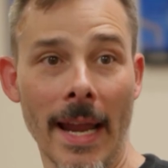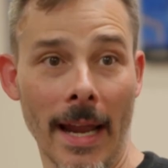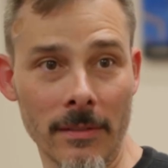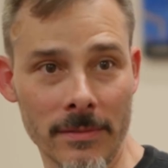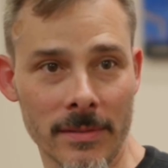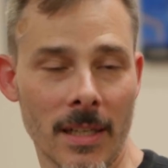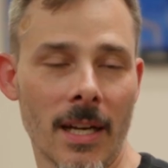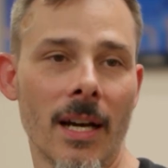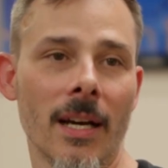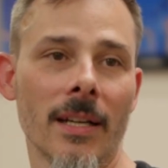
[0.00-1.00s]
have
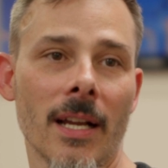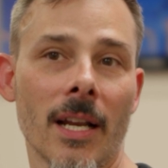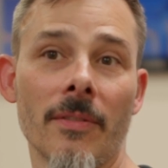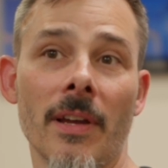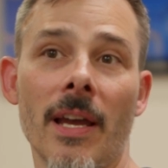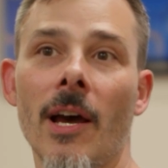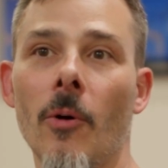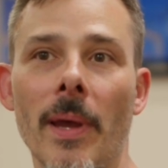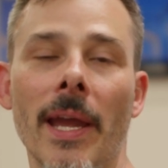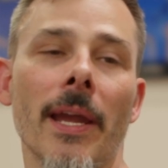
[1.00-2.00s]
kind of
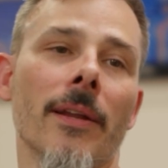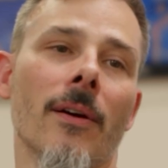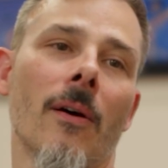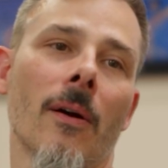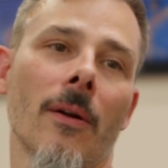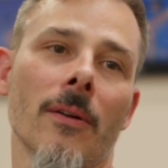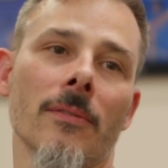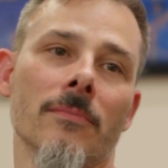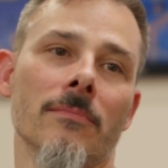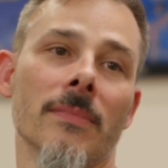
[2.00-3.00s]
help aid our
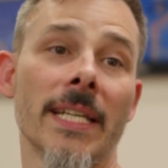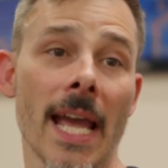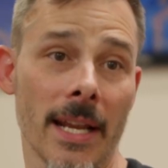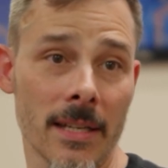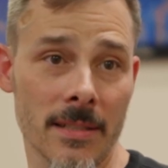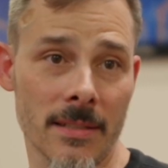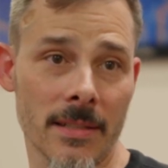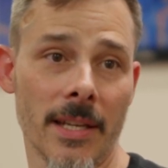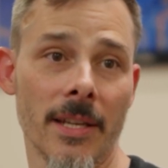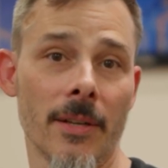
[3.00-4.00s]

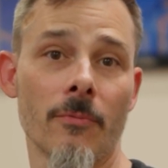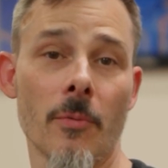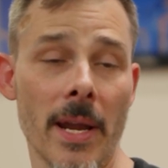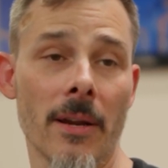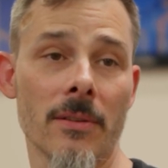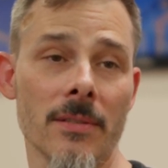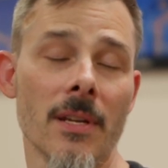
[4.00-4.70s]
mechanics in repairs.